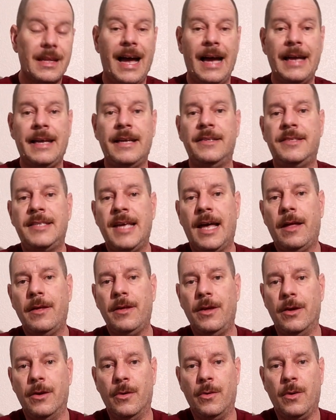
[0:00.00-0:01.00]
I can tell
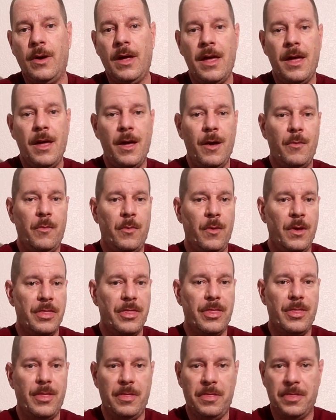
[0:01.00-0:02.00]
you
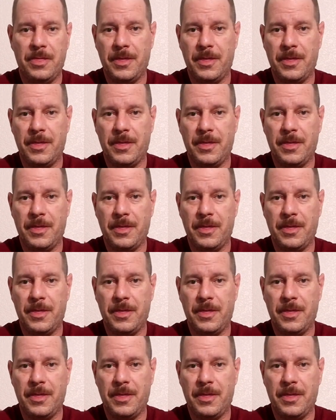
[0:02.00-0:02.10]
with